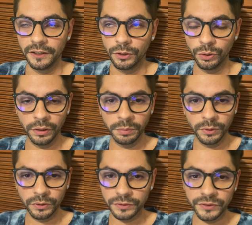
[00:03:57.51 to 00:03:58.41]

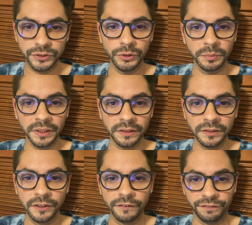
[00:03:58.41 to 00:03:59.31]
horrible
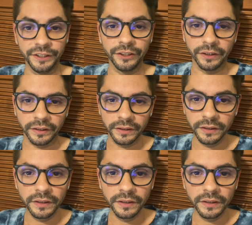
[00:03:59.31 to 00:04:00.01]
consuming fear